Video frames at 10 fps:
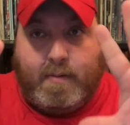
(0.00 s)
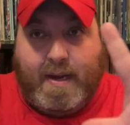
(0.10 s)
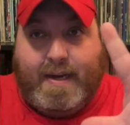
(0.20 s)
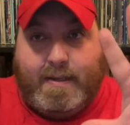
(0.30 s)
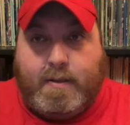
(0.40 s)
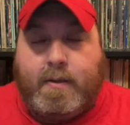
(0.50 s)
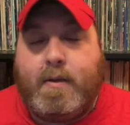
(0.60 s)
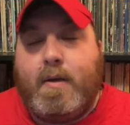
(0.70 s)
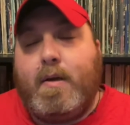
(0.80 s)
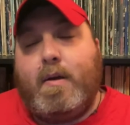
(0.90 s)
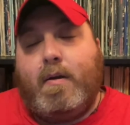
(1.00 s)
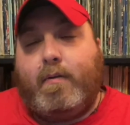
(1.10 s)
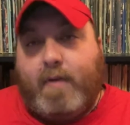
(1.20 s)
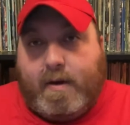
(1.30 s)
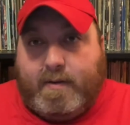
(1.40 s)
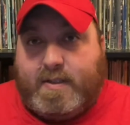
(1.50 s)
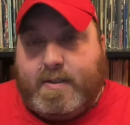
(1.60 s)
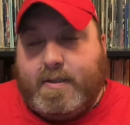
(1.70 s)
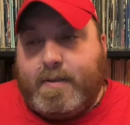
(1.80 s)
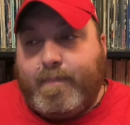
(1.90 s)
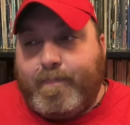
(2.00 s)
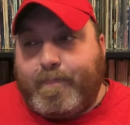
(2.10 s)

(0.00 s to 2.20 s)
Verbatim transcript: eight fragrances.